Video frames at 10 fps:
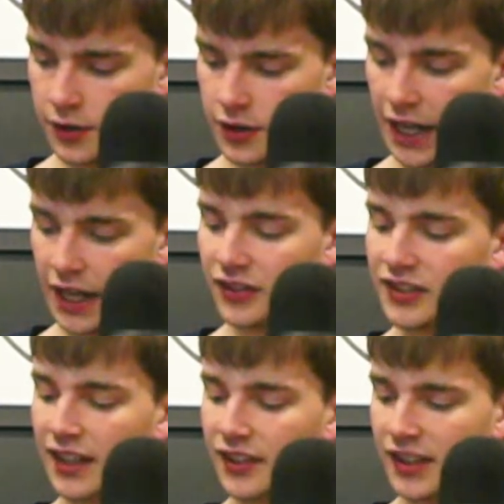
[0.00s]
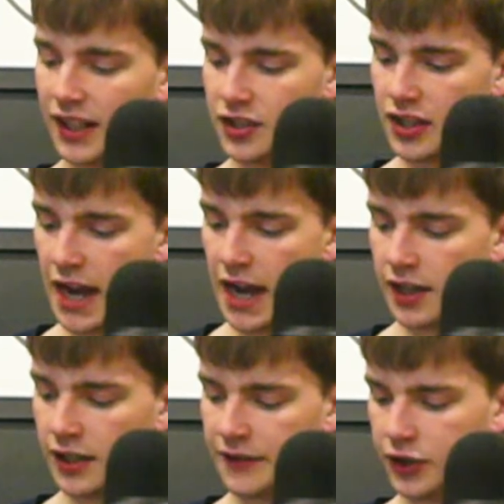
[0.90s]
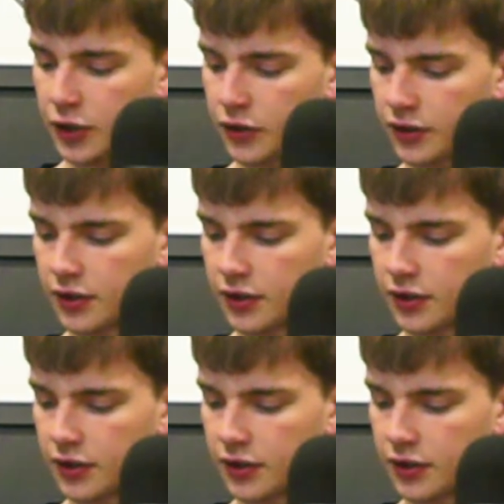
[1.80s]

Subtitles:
Stanisic at Leverkusen.